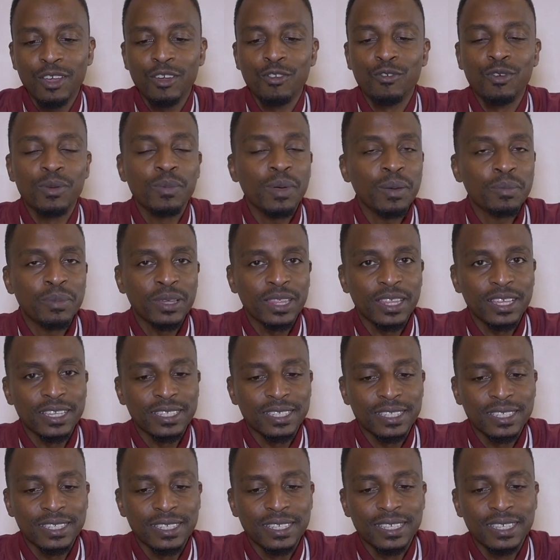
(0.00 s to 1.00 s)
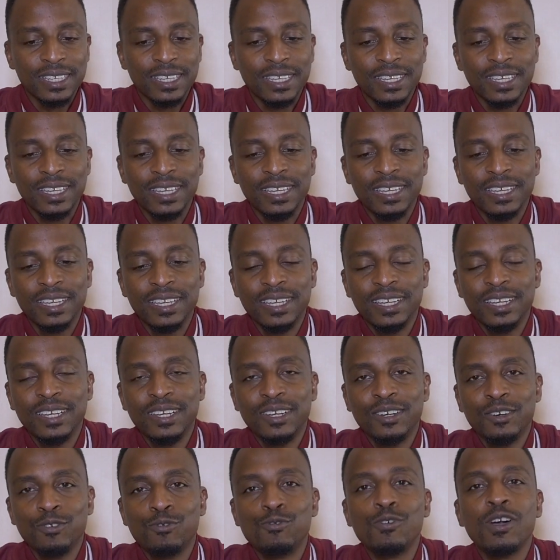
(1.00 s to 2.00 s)
Remember this.
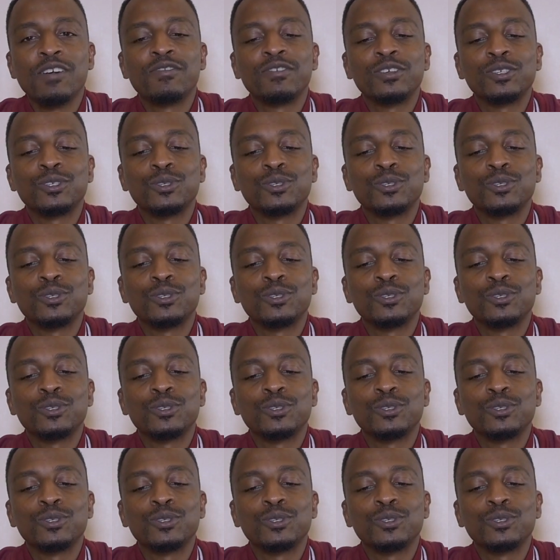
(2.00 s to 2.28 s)
Whoever